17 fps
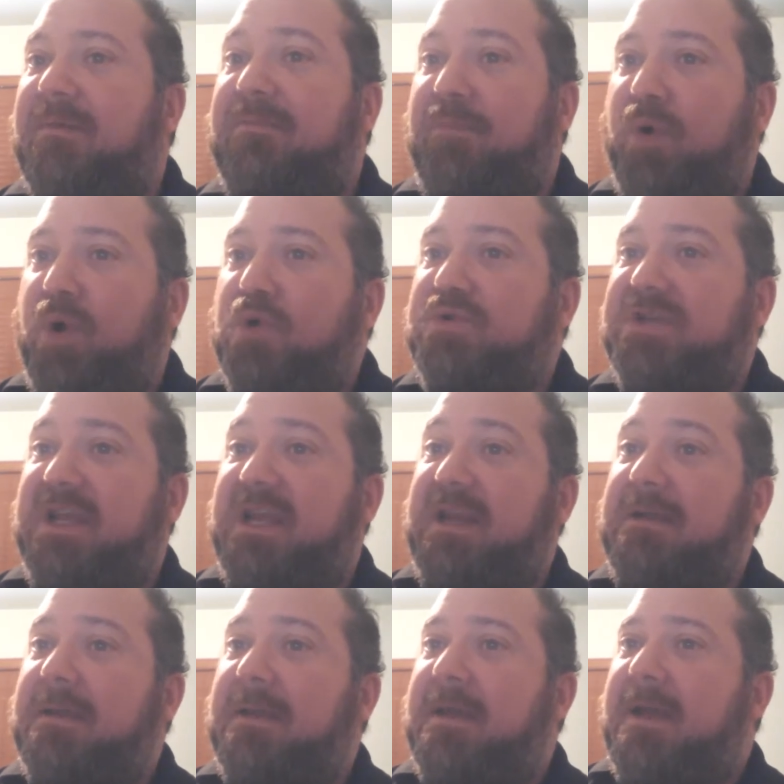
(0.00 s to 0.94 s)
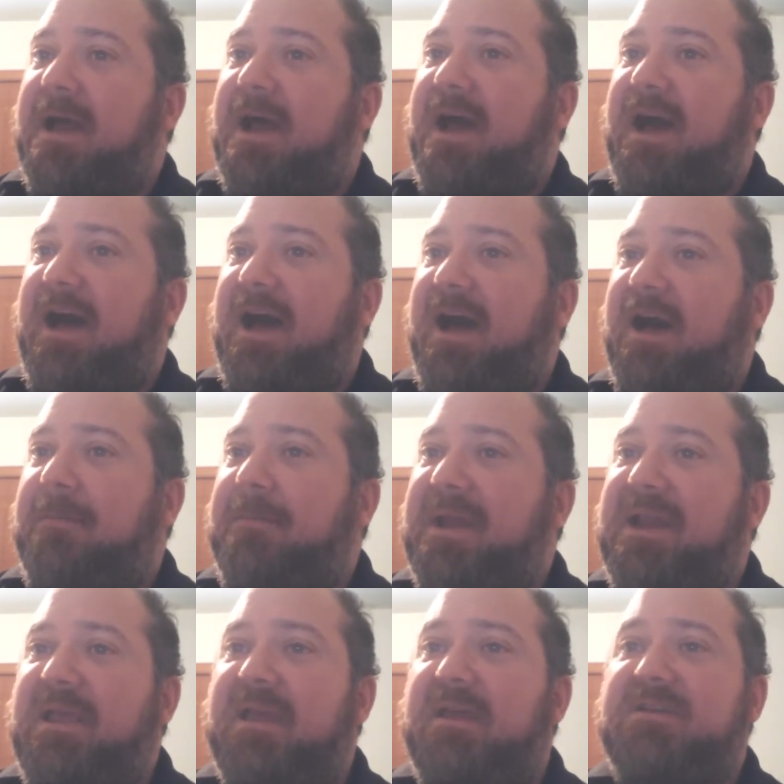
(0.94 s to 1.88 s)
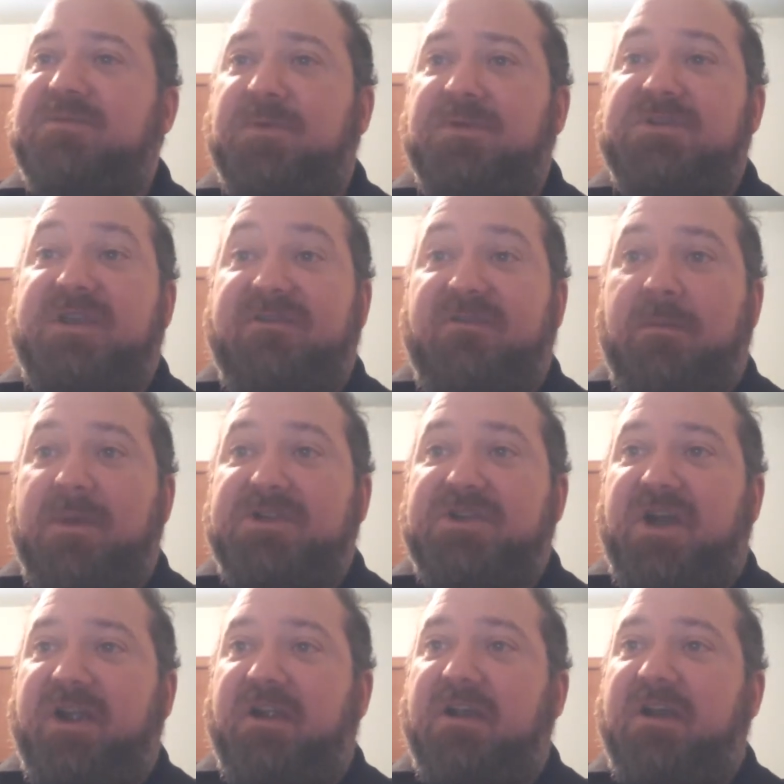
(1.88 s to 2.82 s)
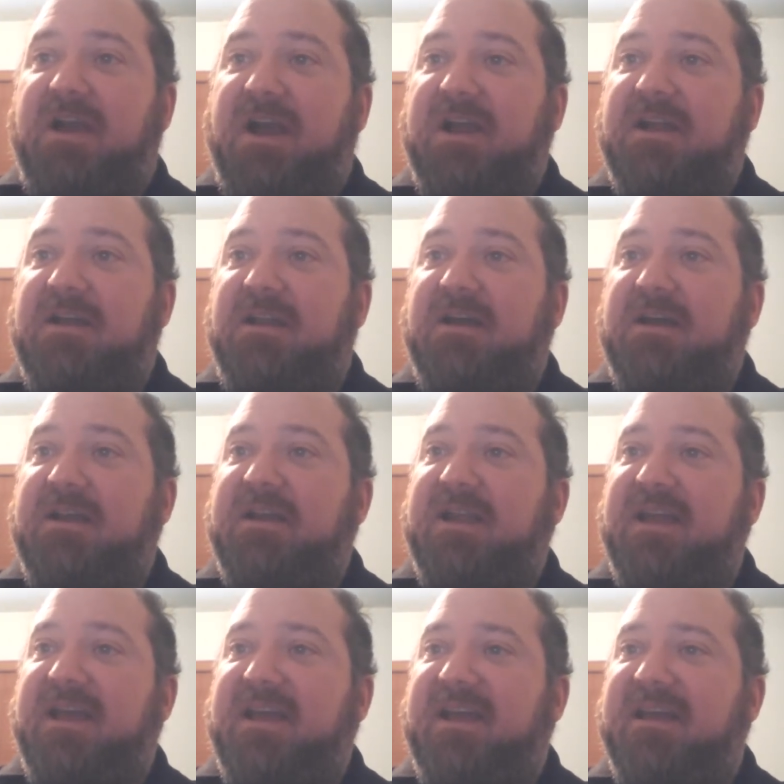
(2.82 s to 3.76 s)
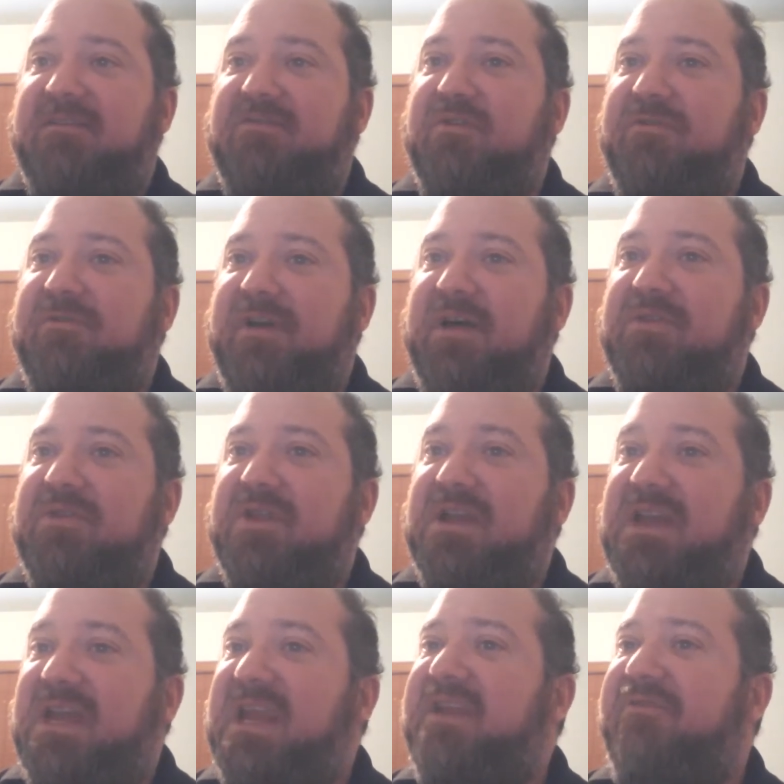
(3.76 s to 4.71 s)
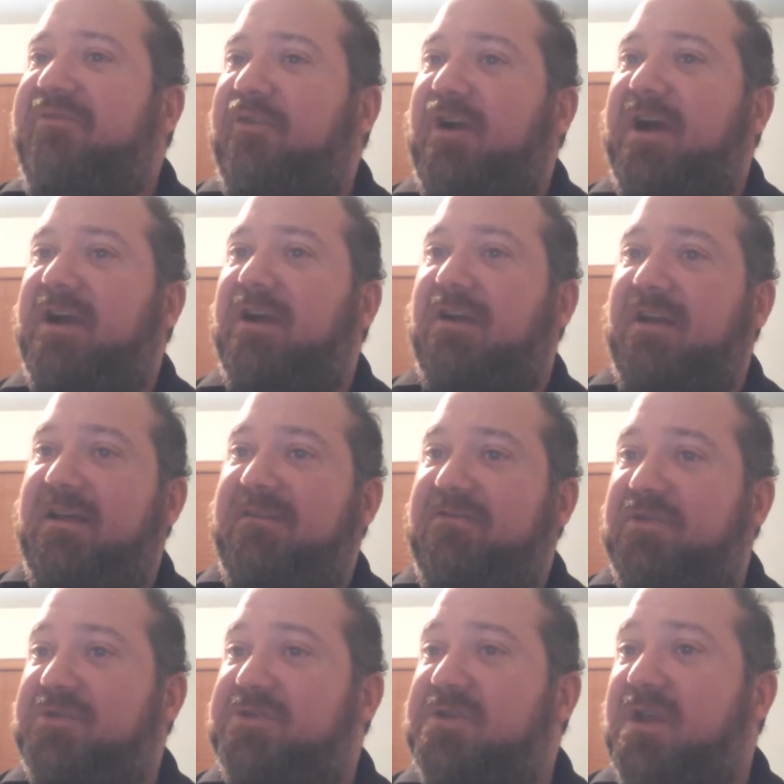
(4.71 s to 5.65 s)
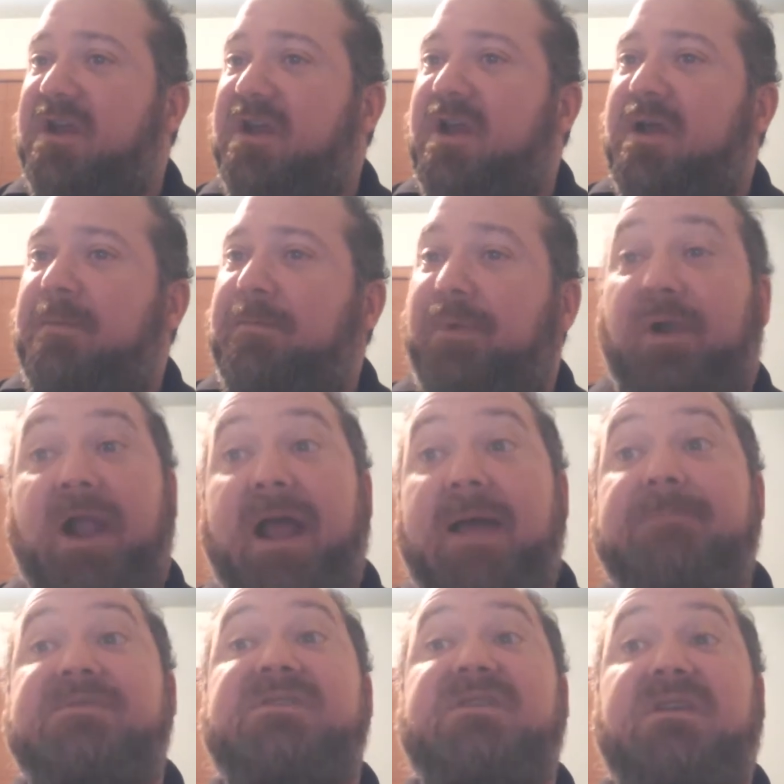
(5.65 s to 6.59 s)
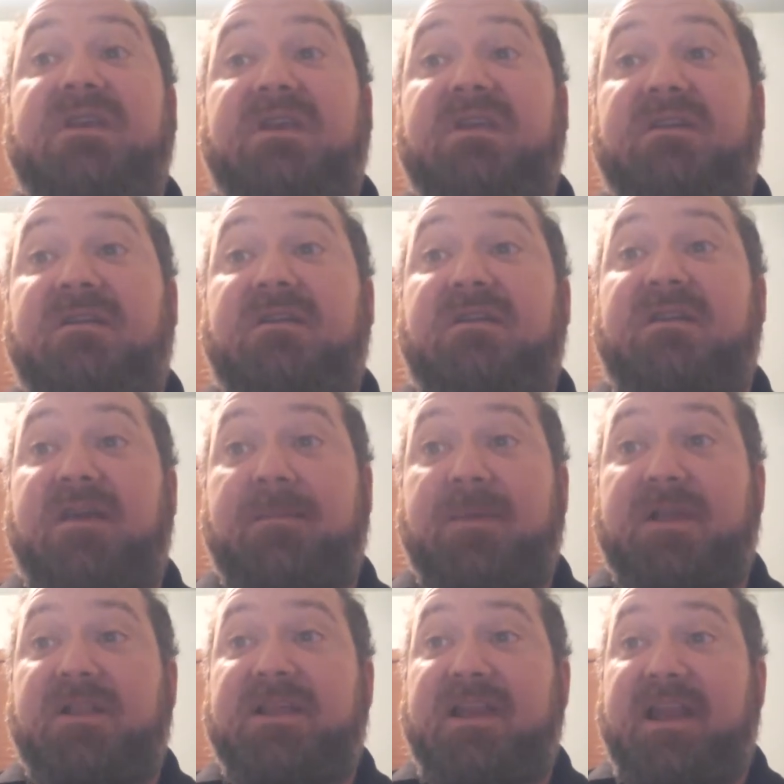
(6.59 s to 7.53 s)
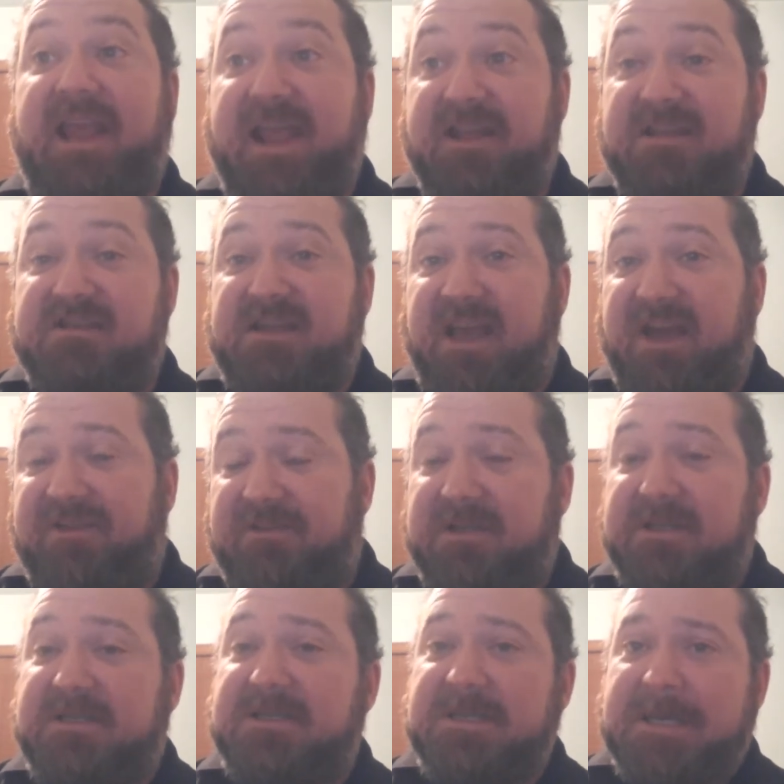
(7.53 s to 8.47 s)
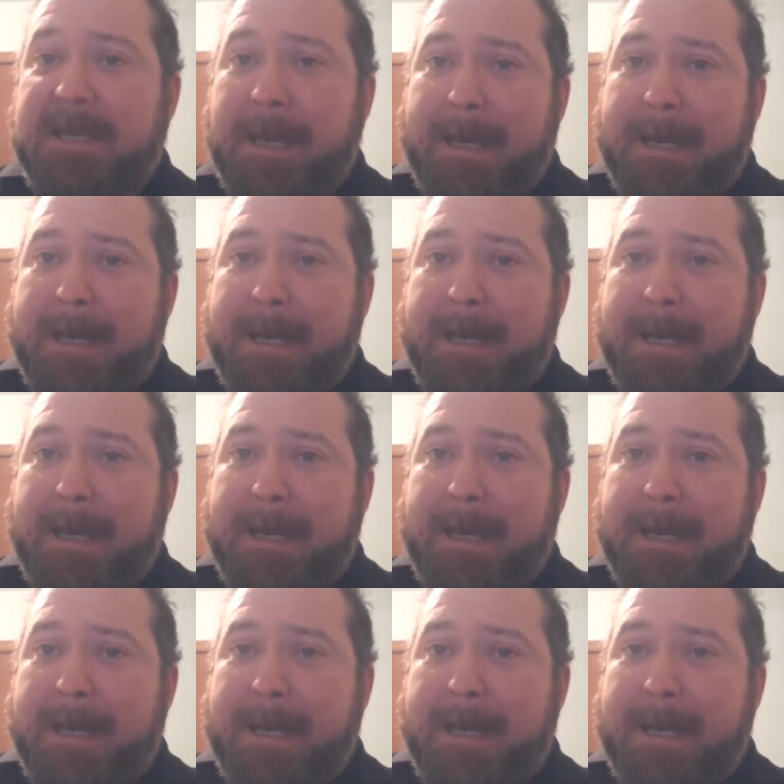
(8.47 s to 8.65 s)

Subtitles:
of protein. Many experts give a much higher guideline. Have you found the need for higher levels, perhaps in chemically enhanced athletes?